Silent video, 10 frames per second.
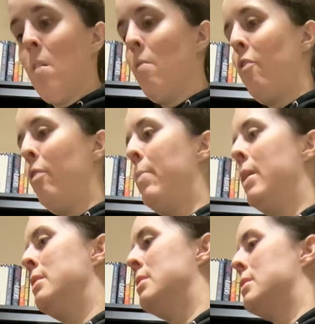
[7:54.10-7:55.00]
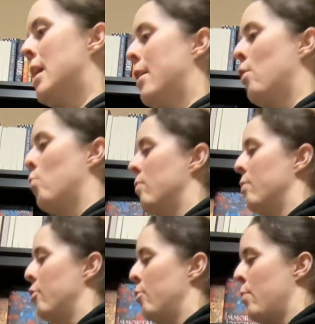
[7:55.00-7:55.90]
Forbidden desire
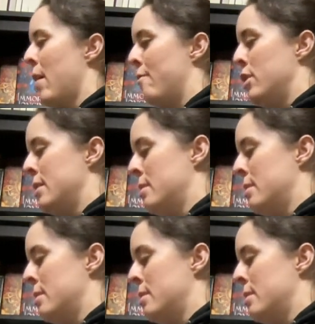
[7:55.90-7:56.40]
woven through every